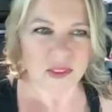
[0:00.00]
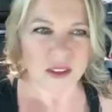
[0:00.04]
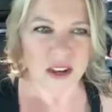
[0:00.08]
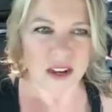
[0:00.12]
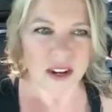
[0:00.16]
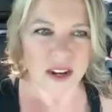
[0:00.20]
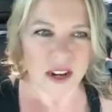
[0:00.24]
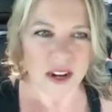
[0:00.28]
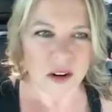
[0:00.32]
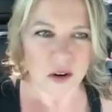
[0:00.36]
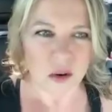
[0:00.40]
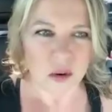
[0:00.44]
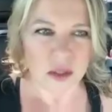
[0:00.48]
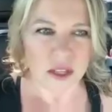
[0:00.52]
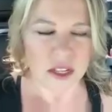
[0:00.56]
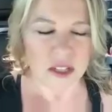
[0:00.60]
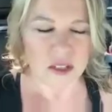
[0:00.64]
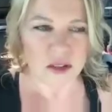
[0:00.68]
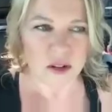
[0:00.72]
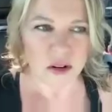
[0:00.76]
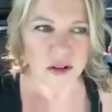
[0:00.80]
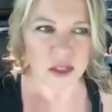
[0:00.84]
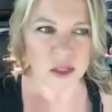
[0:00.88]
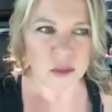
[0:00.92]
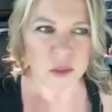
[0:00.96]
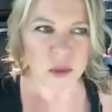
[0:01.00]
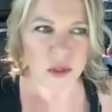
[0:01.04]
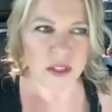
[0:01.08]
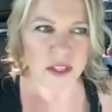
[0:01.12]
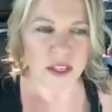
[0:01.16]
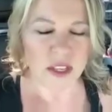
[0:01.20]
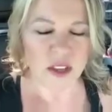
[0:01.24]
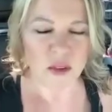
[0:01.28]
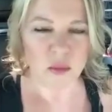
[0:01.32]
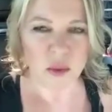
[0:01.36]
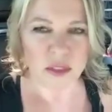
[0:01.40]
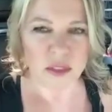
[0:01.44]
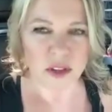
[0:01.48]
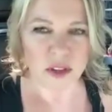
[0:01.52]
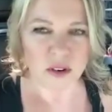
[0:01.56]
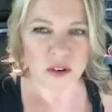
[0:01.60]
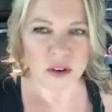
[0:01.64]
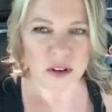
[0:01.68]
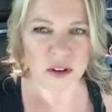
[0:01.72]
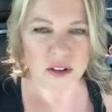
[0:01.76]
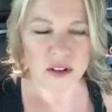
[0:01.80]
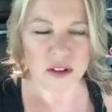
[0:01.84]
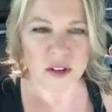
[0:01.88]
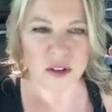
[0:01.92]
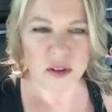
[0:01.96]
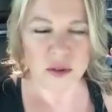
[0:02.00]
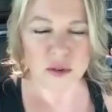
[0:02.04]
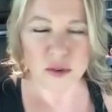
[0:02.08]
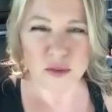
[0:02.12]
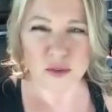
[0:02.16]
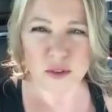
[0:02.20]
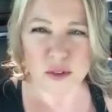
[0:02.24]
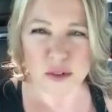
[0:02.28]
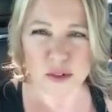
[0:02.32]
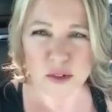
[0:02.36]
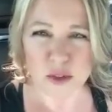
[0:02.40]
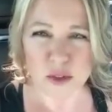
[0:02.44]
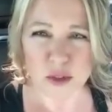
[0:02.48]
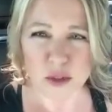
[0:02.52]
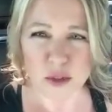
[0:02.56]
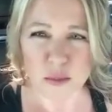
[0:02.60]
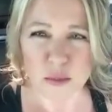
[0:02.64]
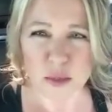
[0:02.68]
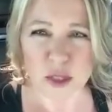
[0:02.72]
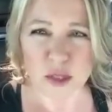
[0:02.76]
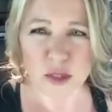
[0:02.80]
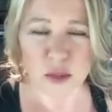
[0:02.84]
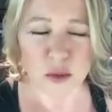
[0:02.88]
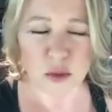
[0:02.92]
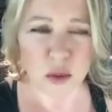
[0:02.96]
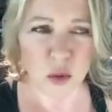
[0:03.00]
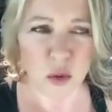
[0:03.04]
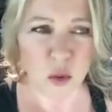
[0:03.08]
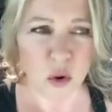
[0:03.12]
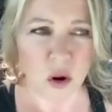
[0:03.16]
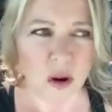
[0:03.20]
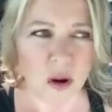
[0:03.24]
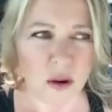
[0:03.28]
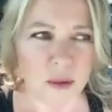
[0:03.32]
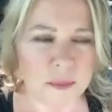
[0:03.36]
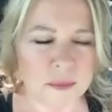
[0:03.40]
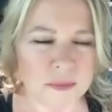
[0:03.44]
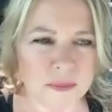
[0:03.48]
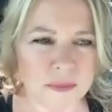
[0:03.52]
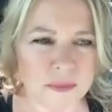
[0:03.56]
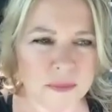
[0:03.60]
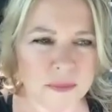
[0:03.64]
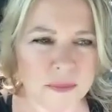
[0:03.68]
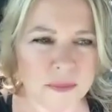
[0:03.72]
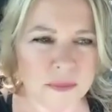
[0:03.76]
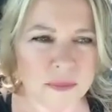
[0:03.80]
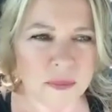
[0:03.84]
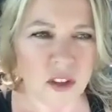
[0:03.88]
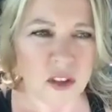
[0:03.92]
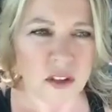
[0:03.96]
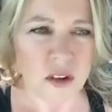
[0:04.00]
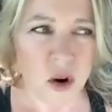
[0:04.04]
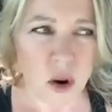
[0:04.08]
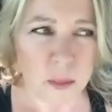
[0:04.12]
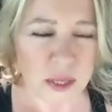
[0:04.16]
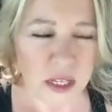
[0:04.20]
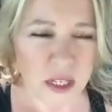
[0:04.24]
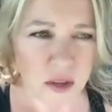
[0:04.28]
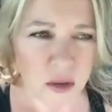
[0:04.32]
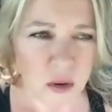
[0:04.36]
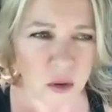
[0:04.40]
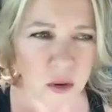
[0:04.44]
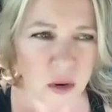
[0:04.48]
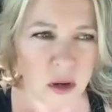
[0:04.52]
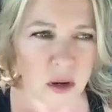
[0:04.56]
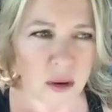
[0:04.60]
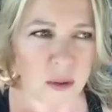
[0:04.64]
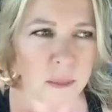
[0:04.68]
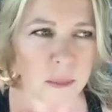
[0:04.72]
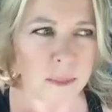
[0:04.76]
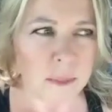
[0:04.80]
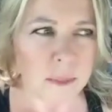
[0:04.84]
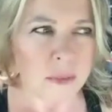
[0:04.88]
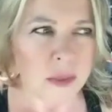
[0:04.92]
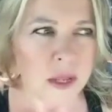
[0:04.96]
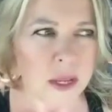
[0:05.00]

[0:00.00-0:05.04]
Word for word: And I know that's hard to believe, but they're under the universal spiritual law, karmic law.